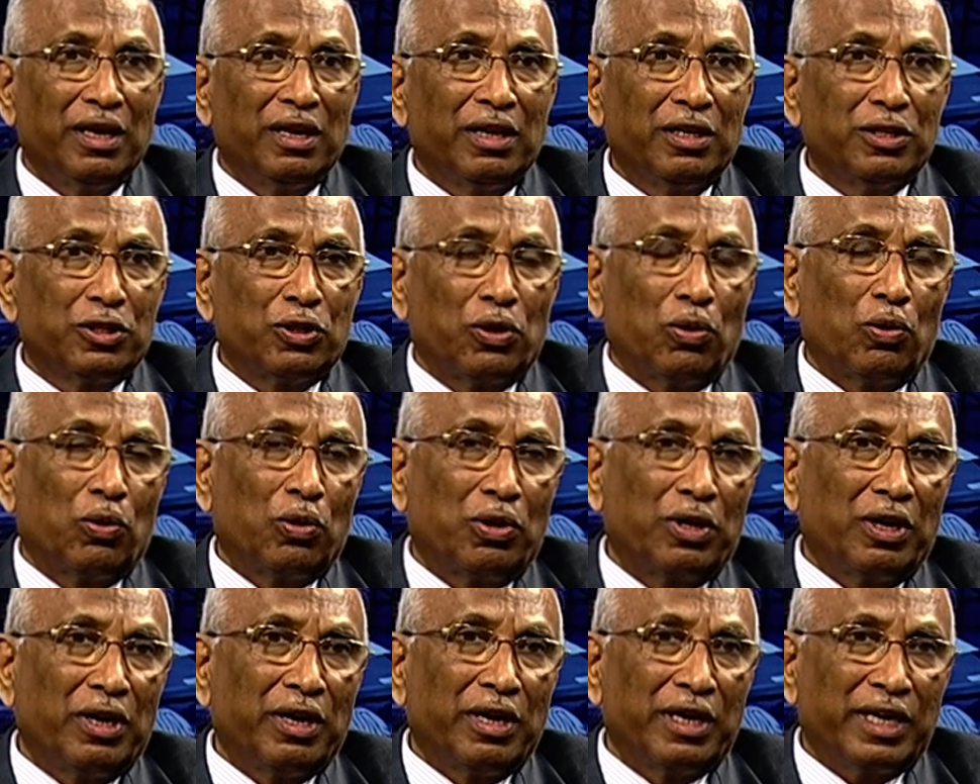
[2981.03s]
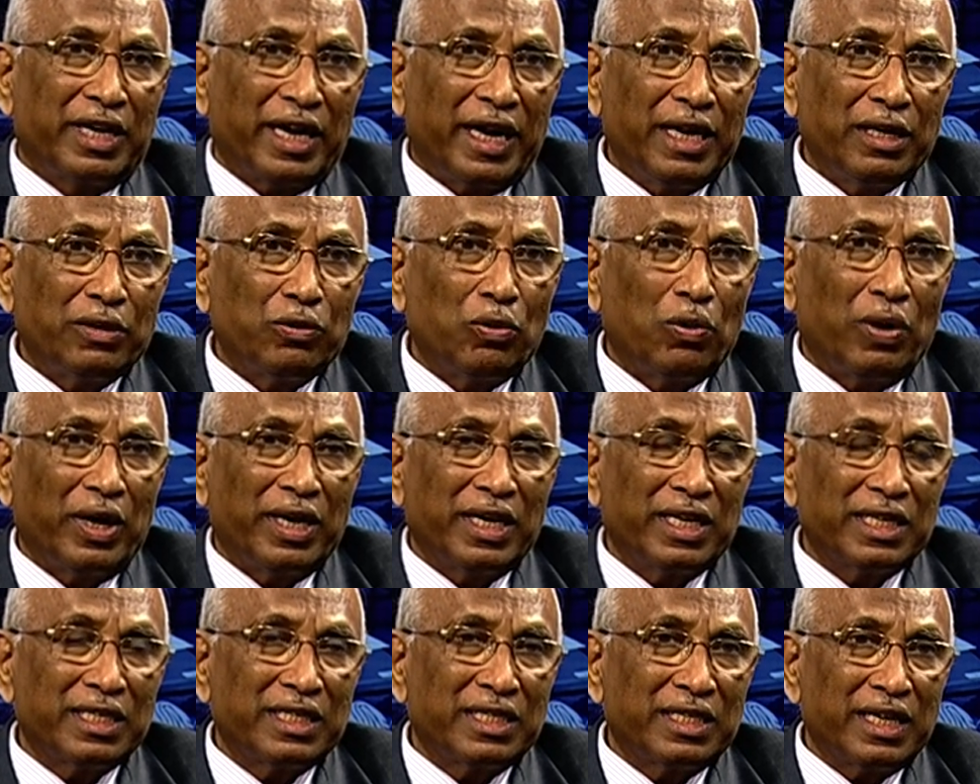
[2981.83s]
So try to
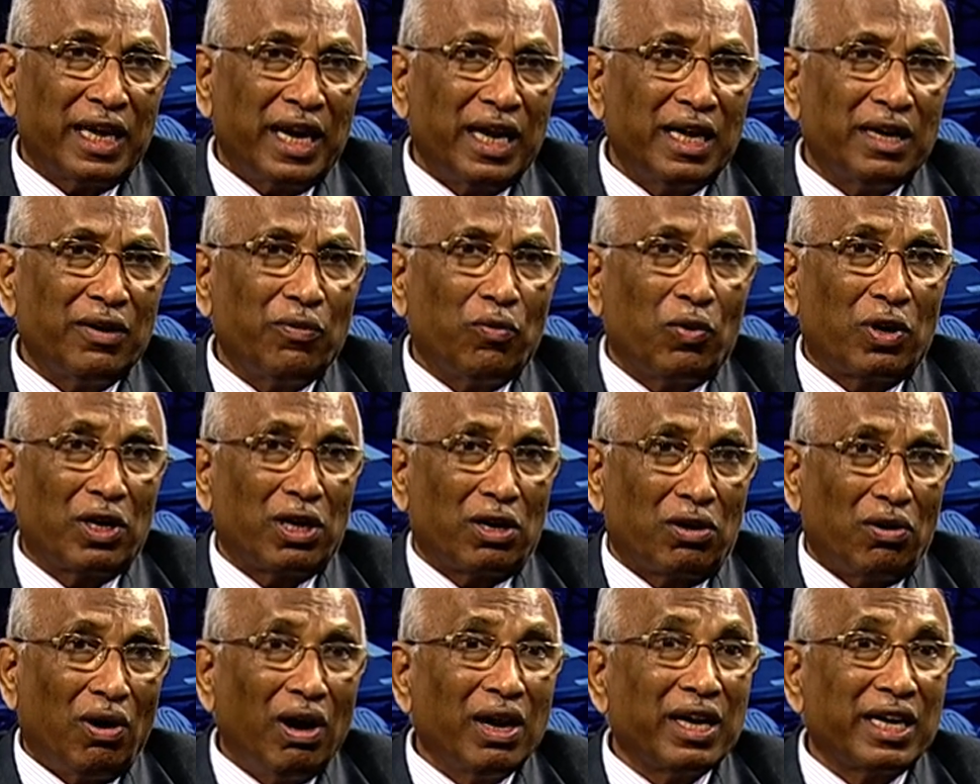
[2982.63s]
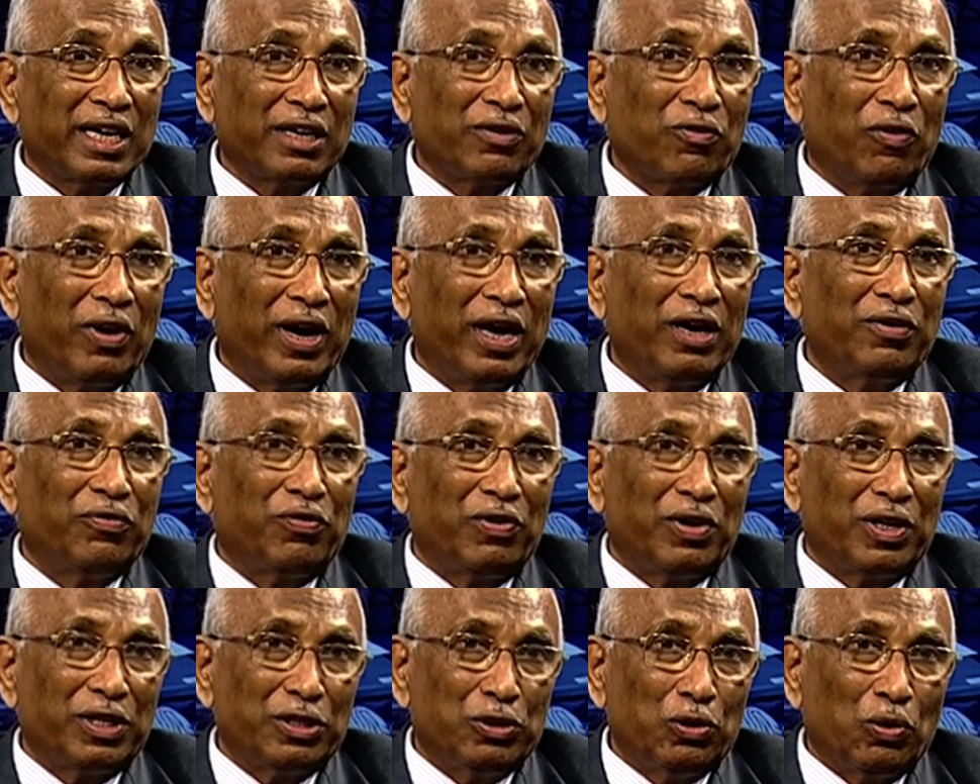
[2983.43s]
understand what are all required
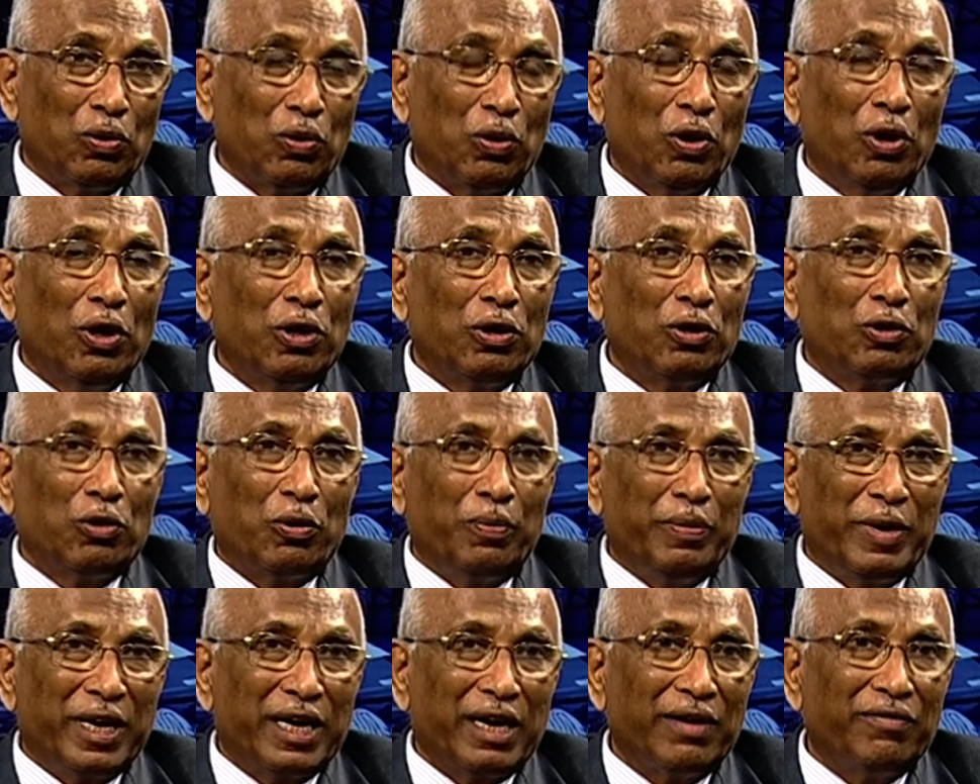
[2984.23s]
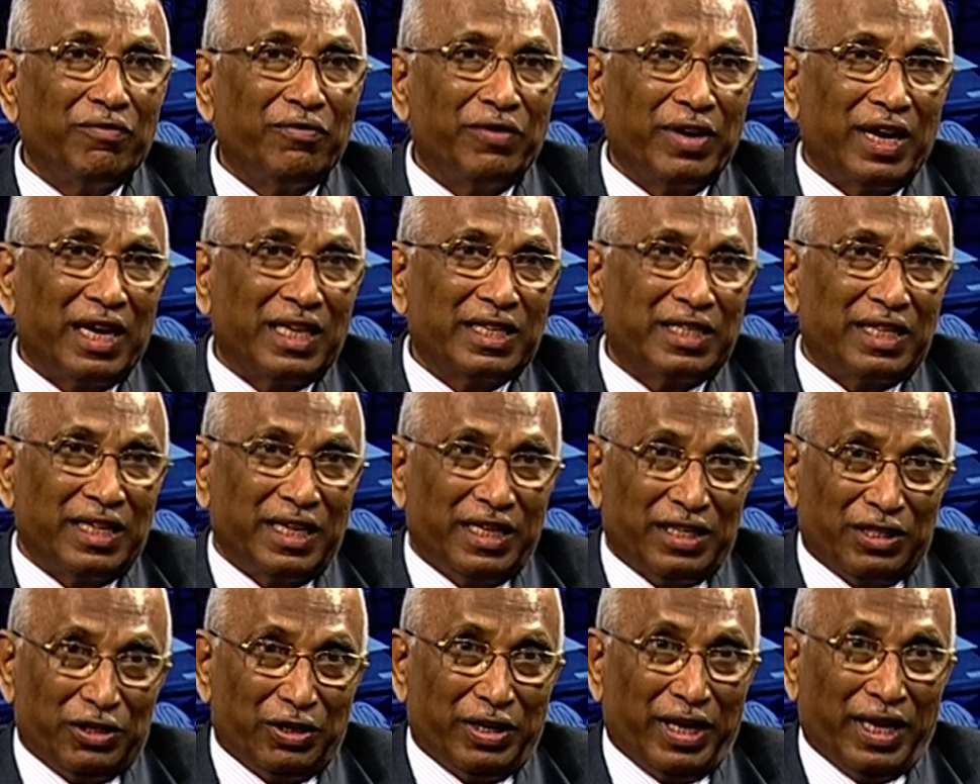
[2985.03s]
for you to become VLSI
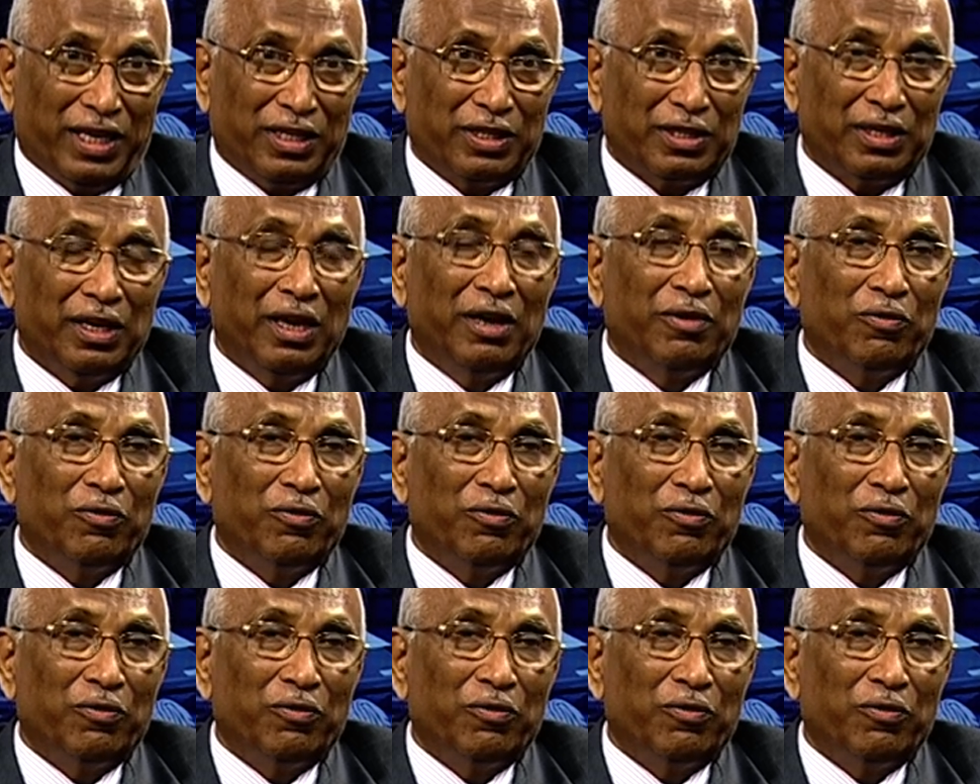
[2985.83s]
engineers.